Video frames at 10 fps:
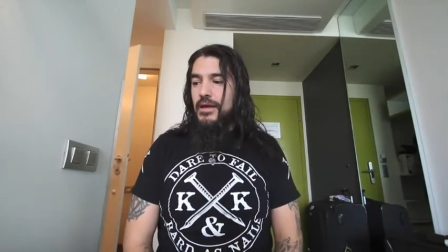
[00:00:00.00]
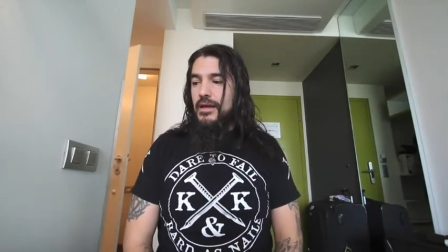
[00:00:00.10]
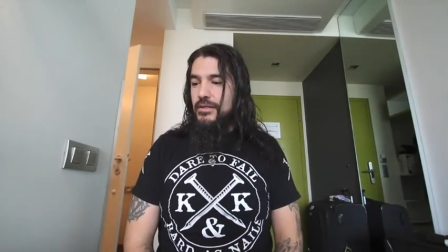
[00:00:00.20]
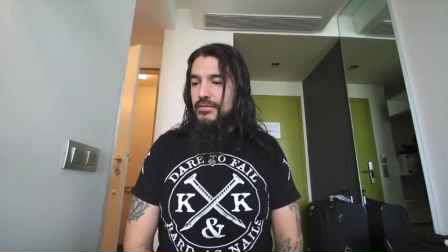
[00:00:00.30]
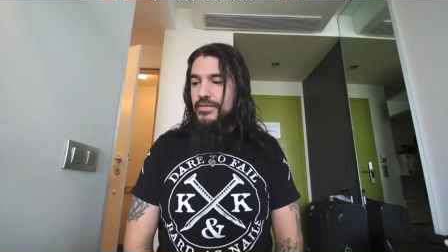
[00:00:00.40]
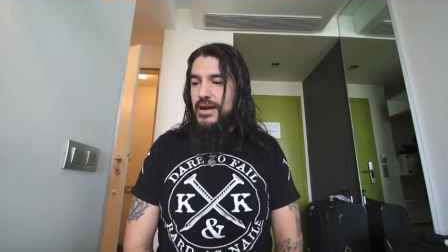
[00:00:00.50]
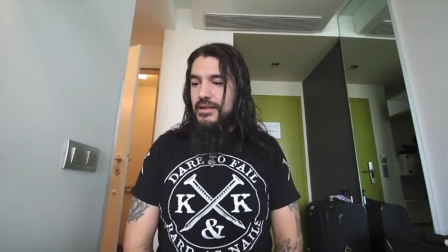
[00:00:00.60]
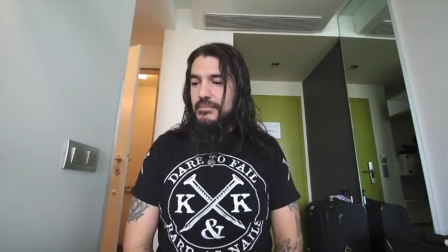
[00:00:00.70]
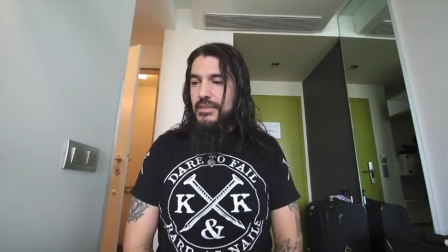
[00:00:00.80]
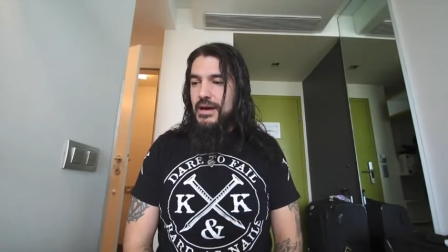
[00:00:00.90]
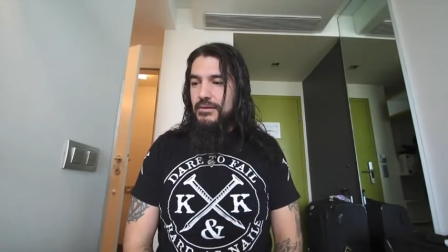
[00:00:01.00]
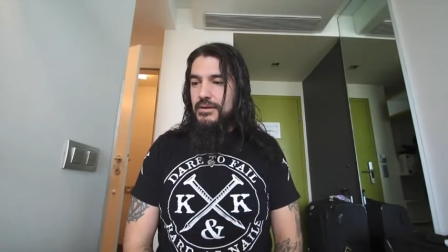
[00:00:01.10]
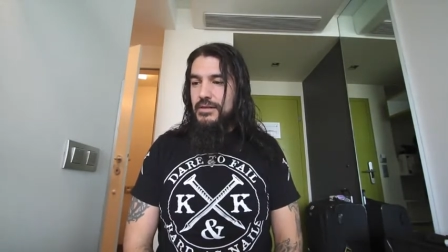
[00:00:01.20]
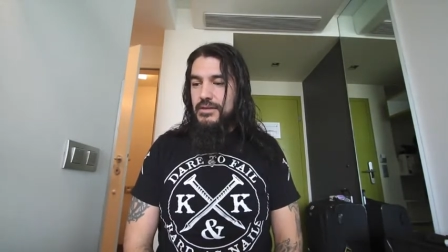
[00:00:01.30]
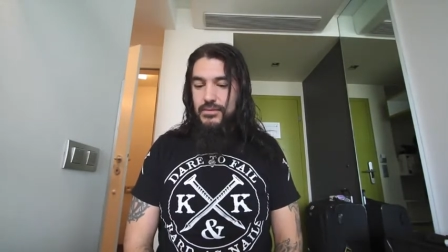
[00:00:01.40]
You know, the fact of the matter
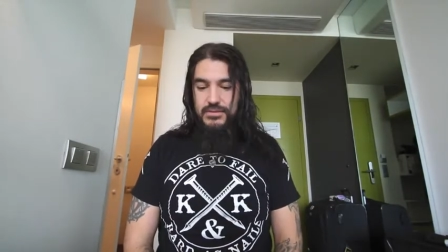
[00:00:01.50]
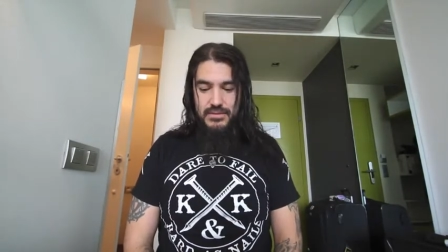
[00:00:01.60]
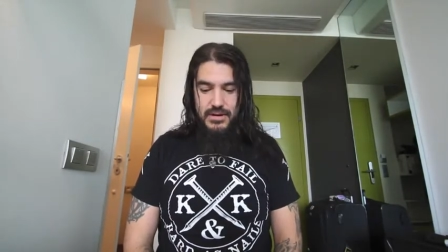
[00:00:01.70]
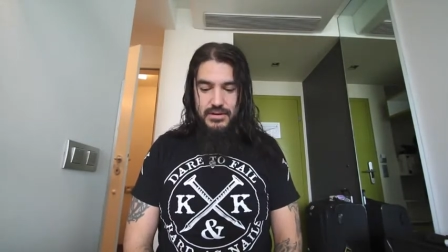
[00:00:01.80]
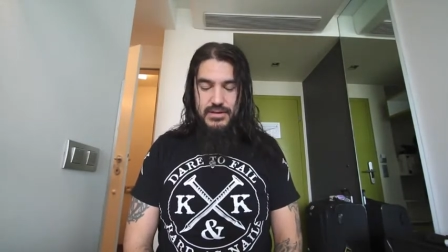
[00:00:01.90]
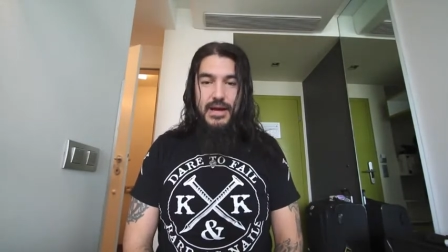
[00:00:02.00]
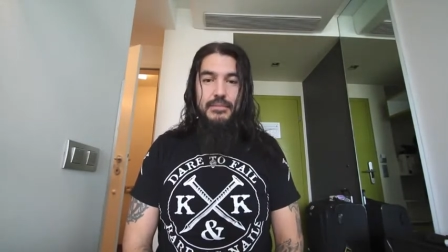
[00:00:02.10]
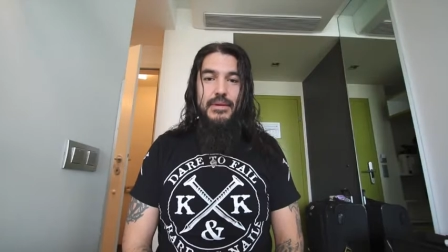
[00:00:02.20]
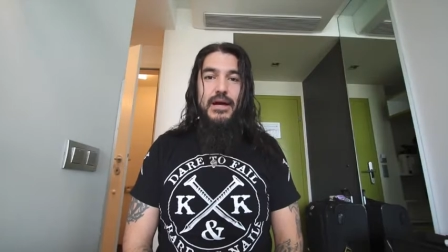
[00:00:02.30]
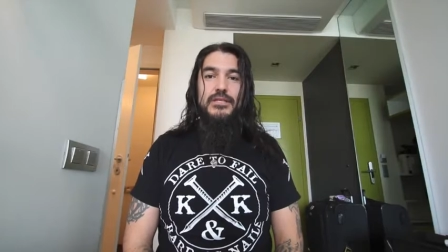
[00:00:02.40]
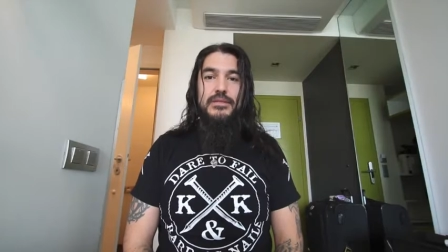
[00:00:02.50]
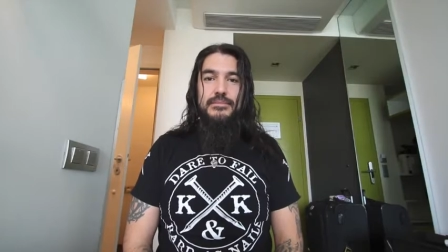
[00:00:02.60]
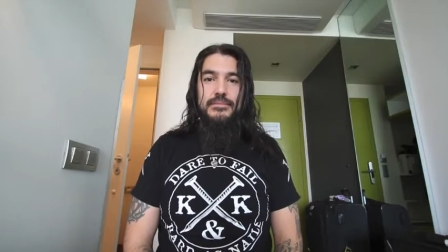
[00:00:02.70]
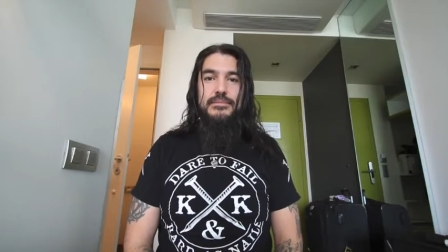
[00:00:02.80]
is, I was there at Dime Bash.